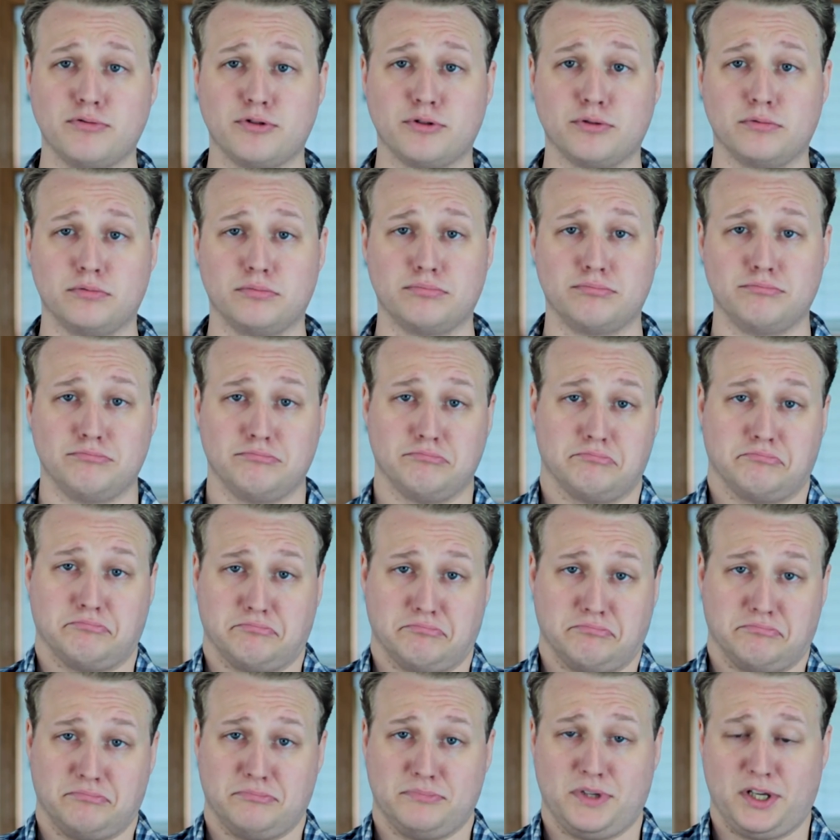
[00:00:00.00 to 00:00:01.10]
so
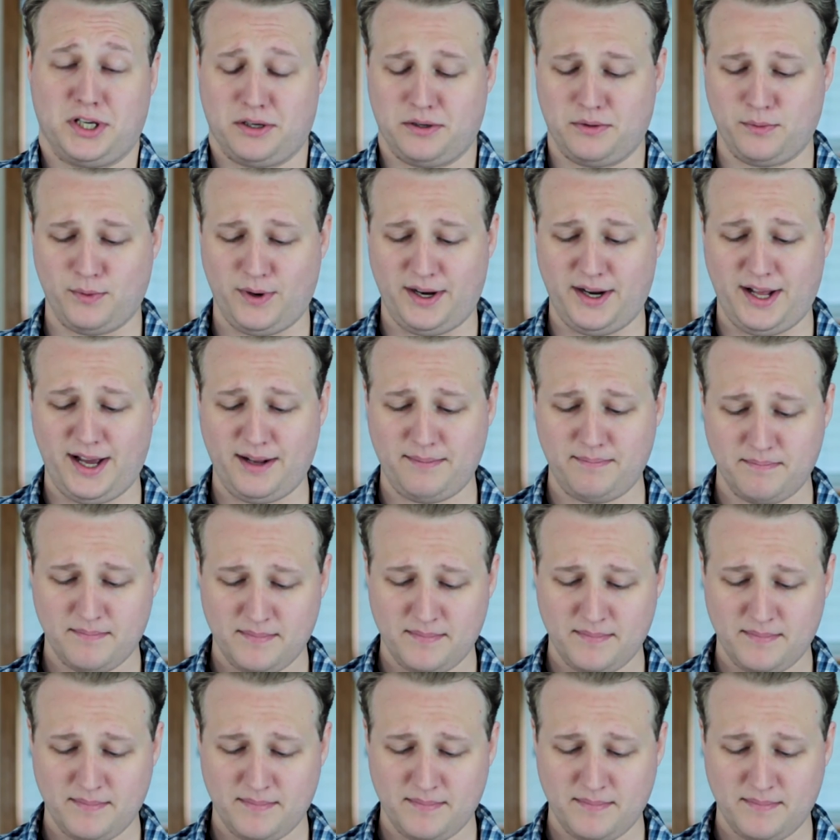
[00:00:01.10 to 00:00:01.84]
why not?